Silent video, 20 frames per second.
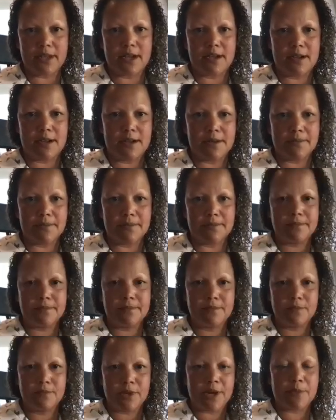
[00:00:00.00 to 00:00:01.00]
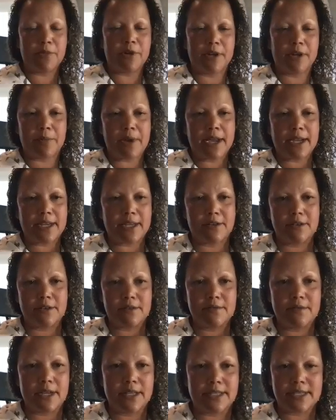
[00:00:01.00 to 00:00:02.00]
when I bring it back in
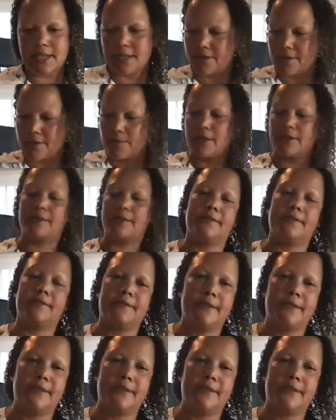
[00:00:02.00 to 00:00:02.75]
at the end of the month.